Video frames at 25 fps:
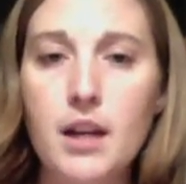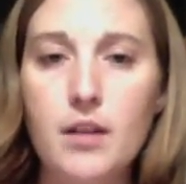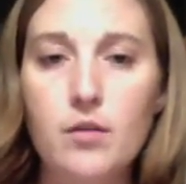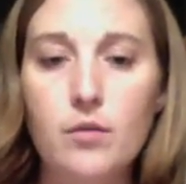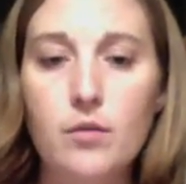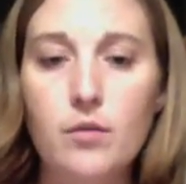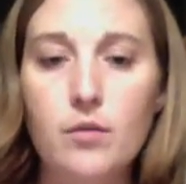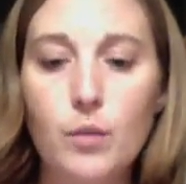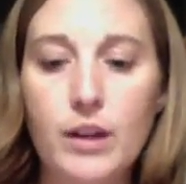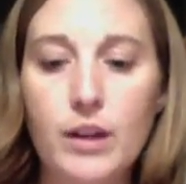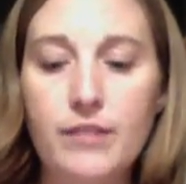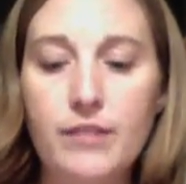
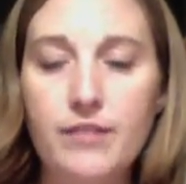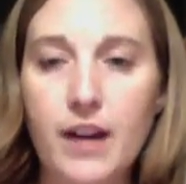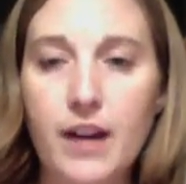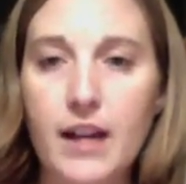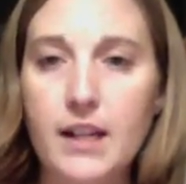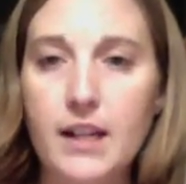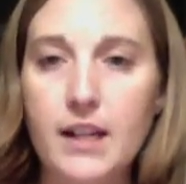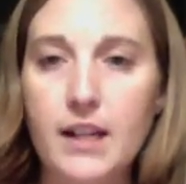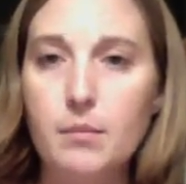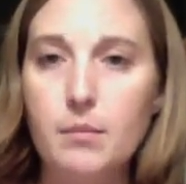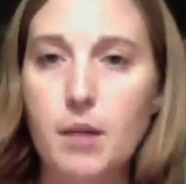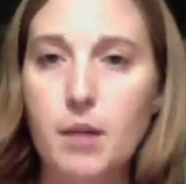we
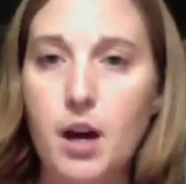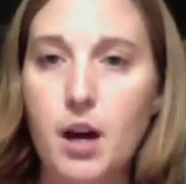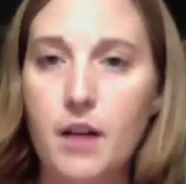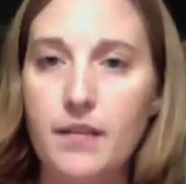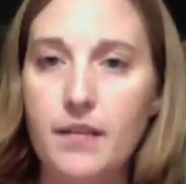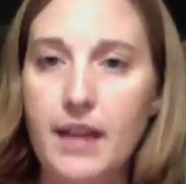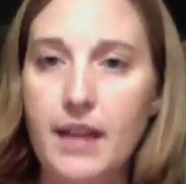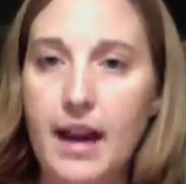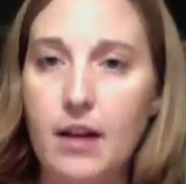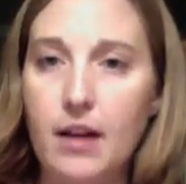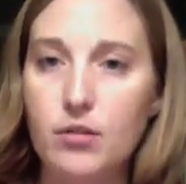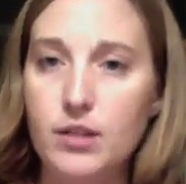find them on
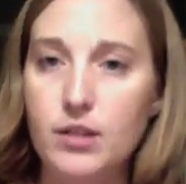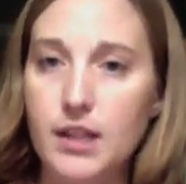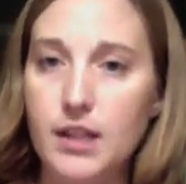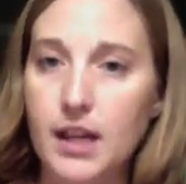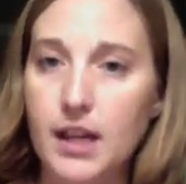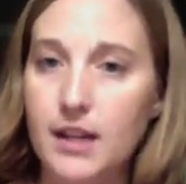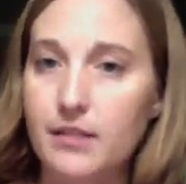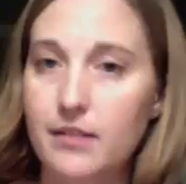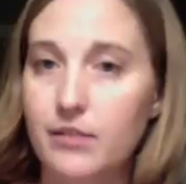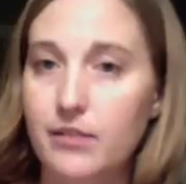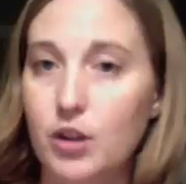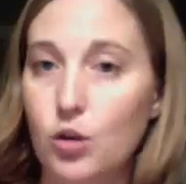the
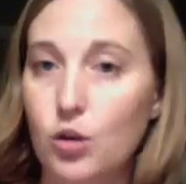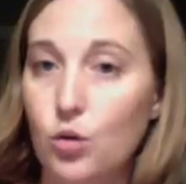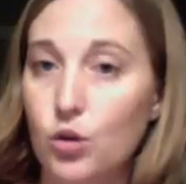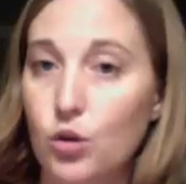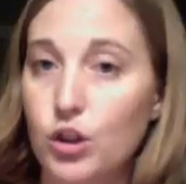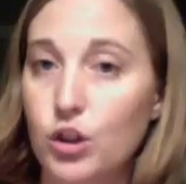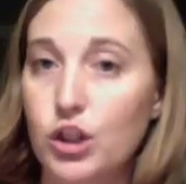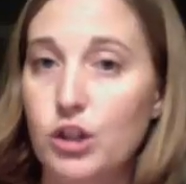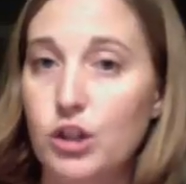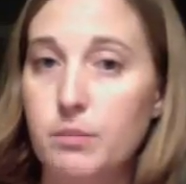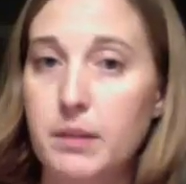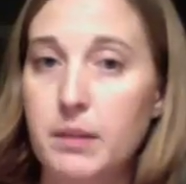outside of an
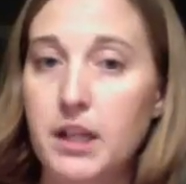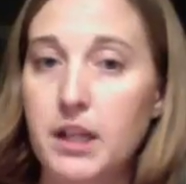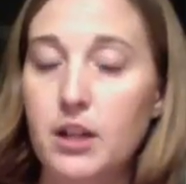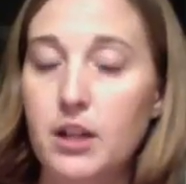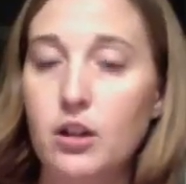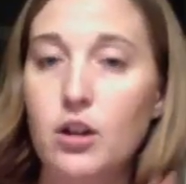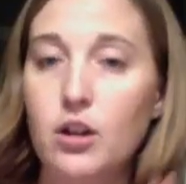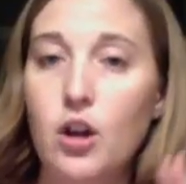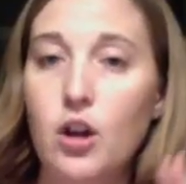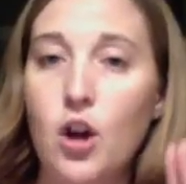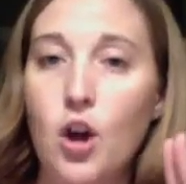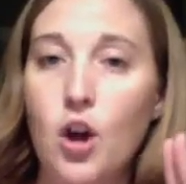orange
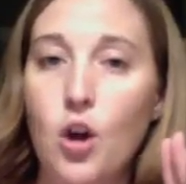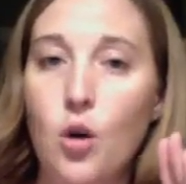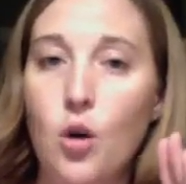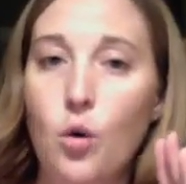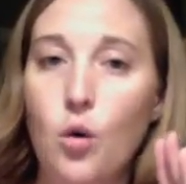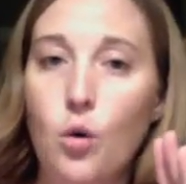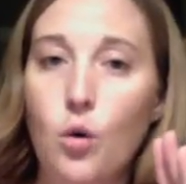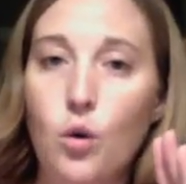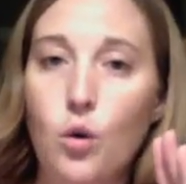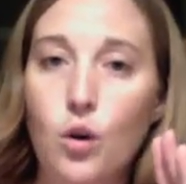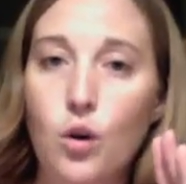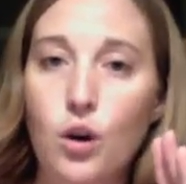peel
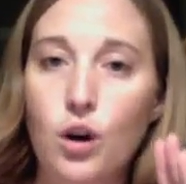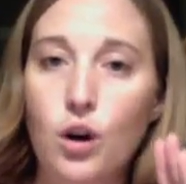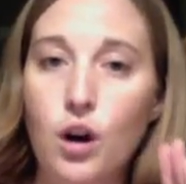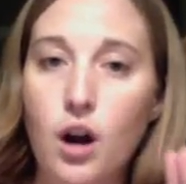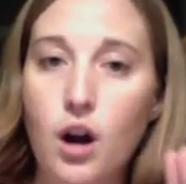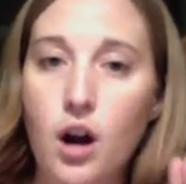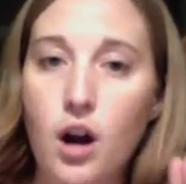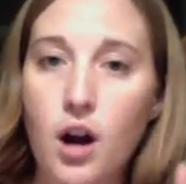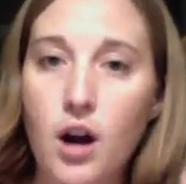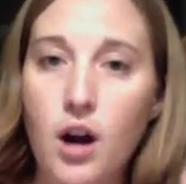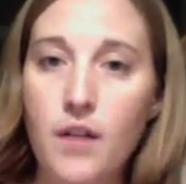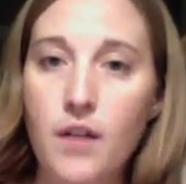or
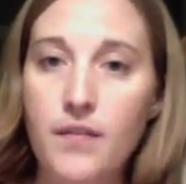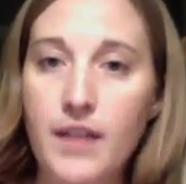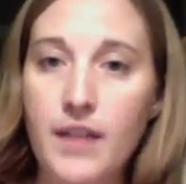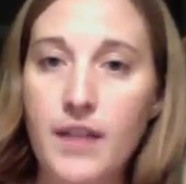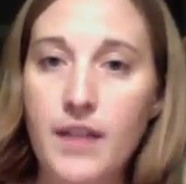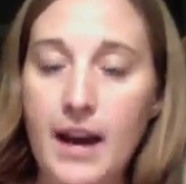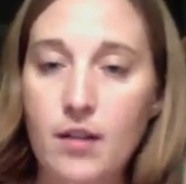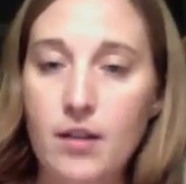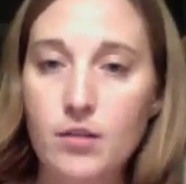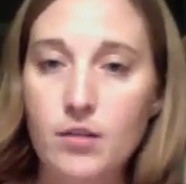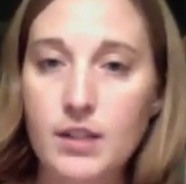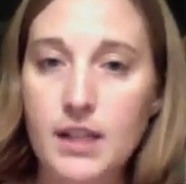on the
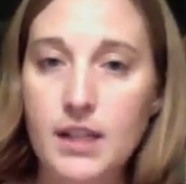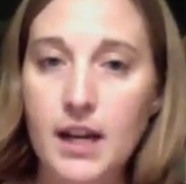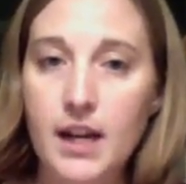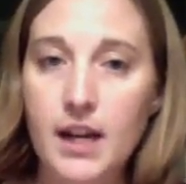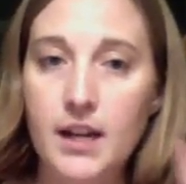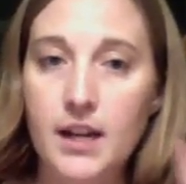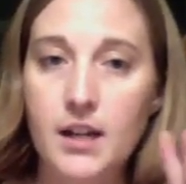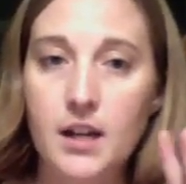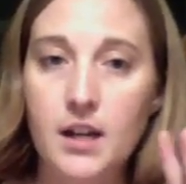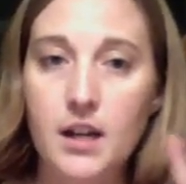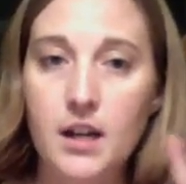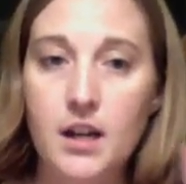
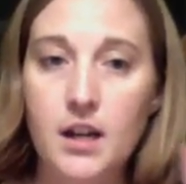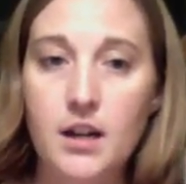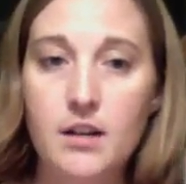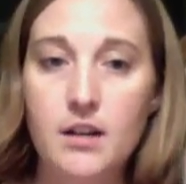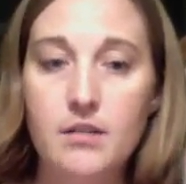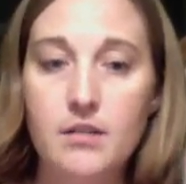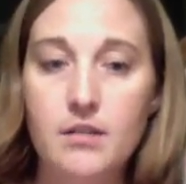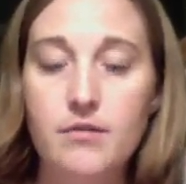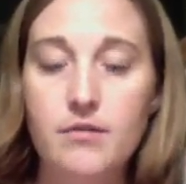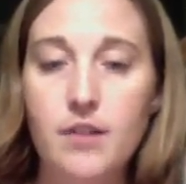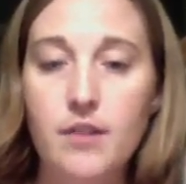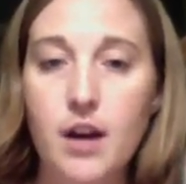outside
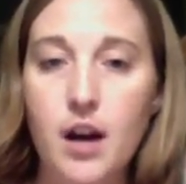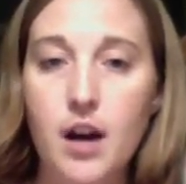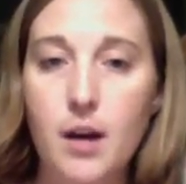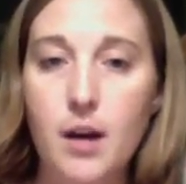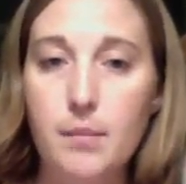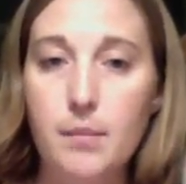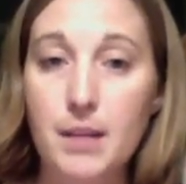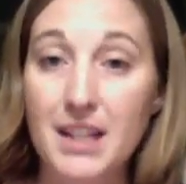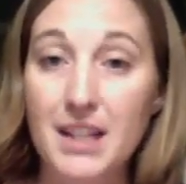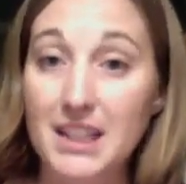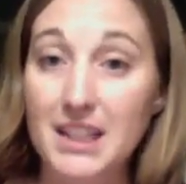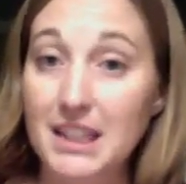of
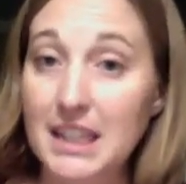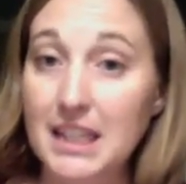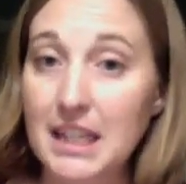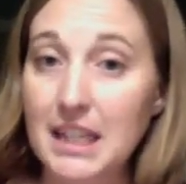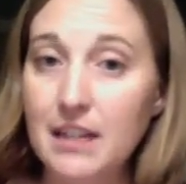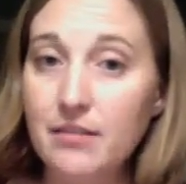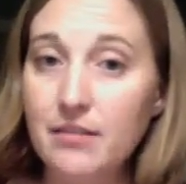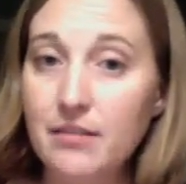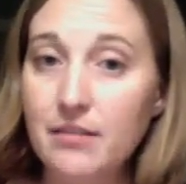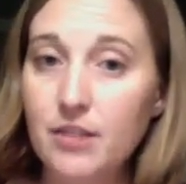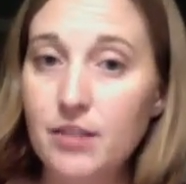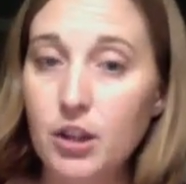a
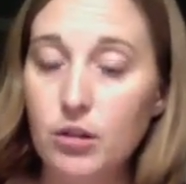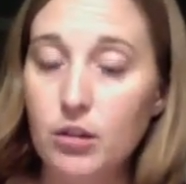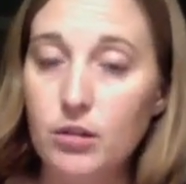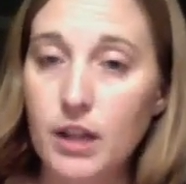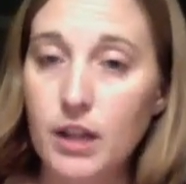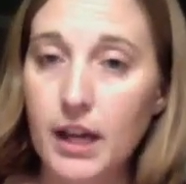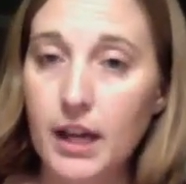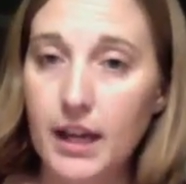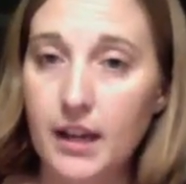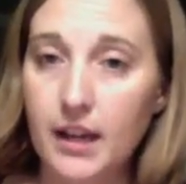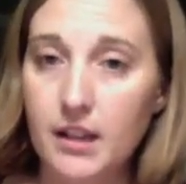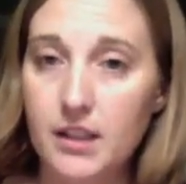leaf,
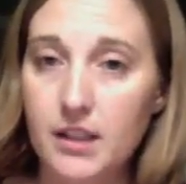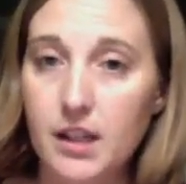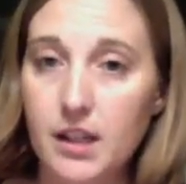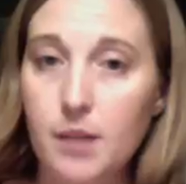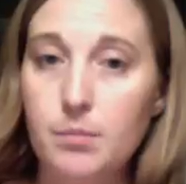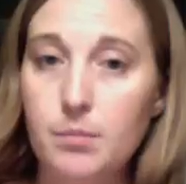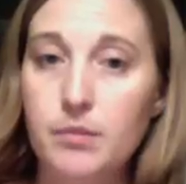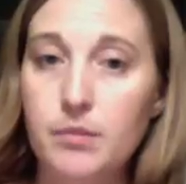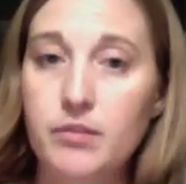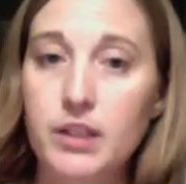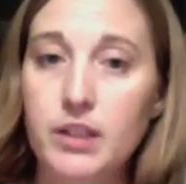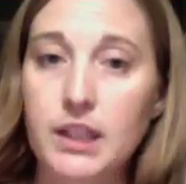lying on
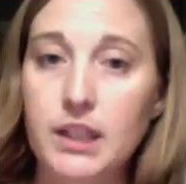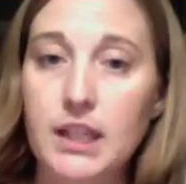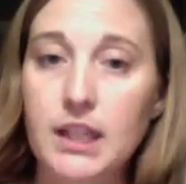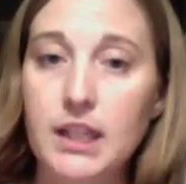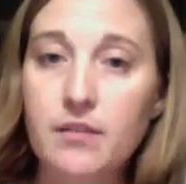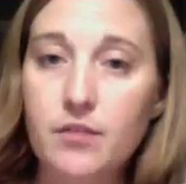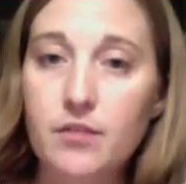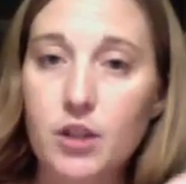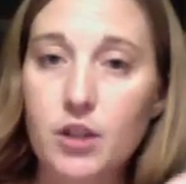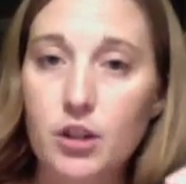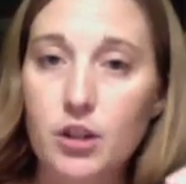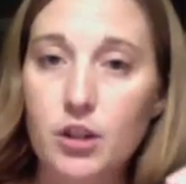top of a
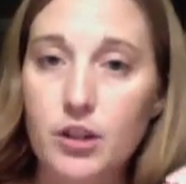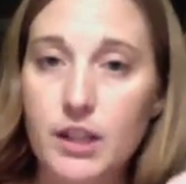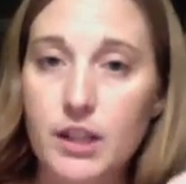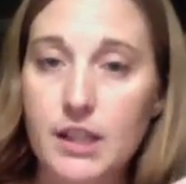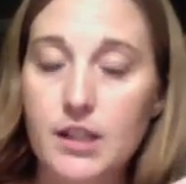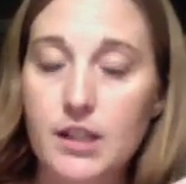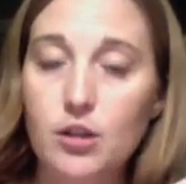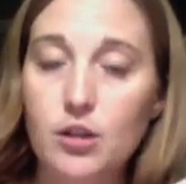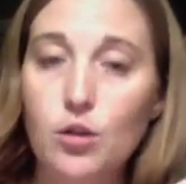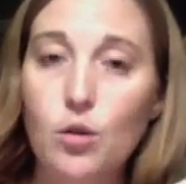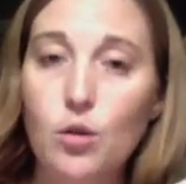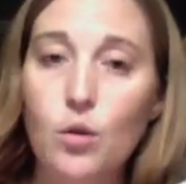leaf. There are these
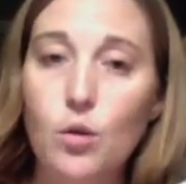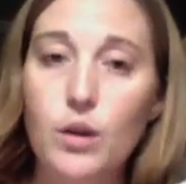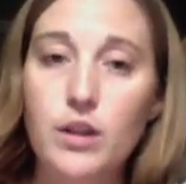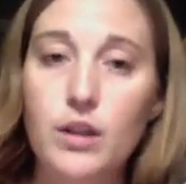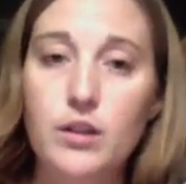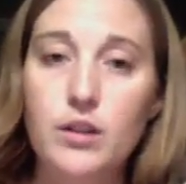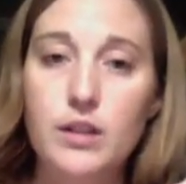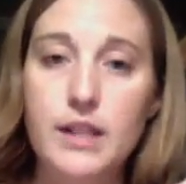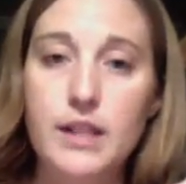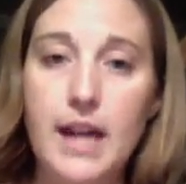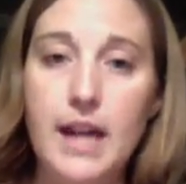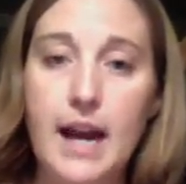little oil
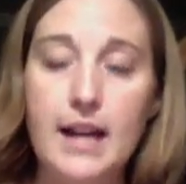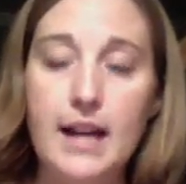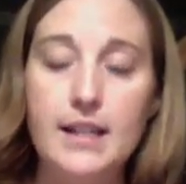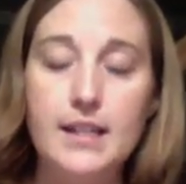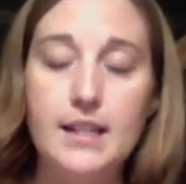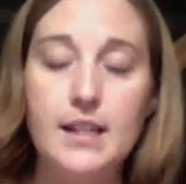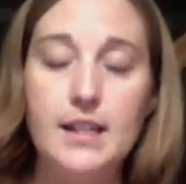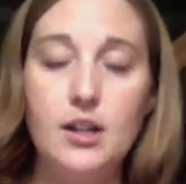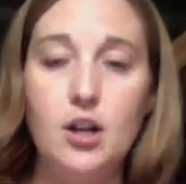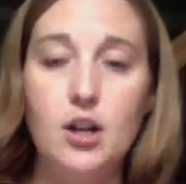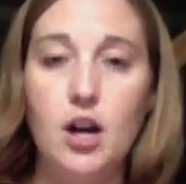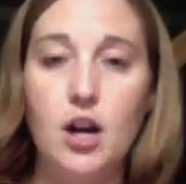sacs
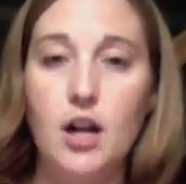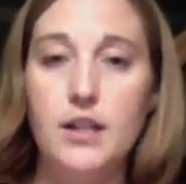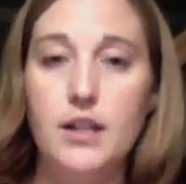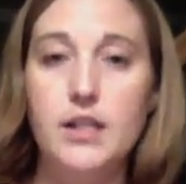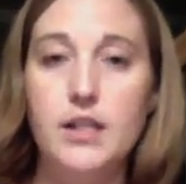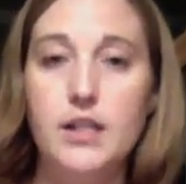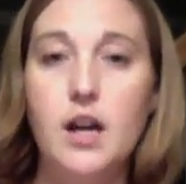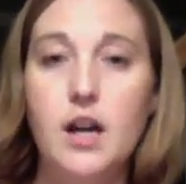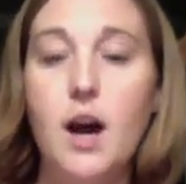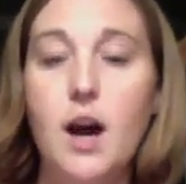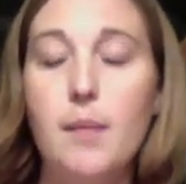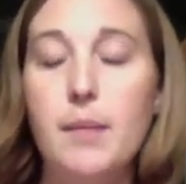that are on
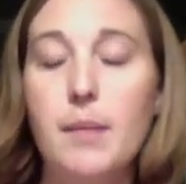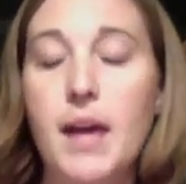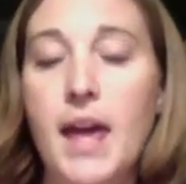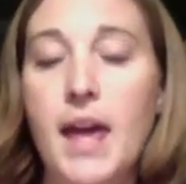top,